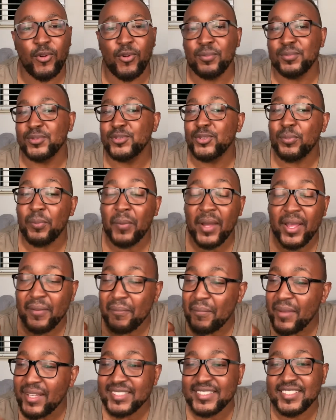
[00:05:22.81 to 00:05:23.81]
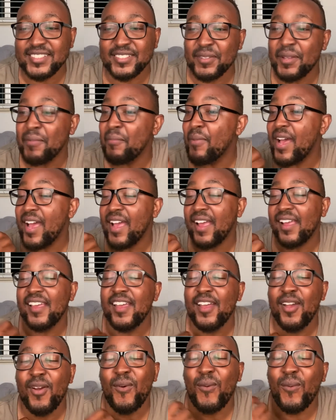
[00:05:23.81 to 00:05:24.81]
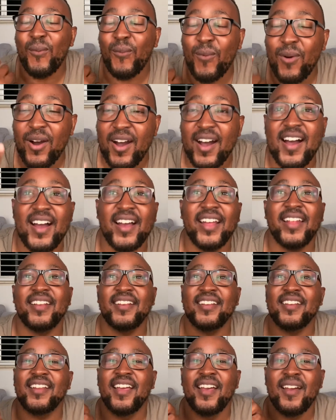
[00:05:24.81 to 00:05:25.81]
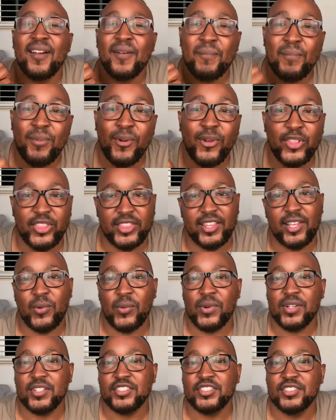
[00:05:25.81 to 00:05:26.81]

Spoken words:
So my message and my one birthday wish,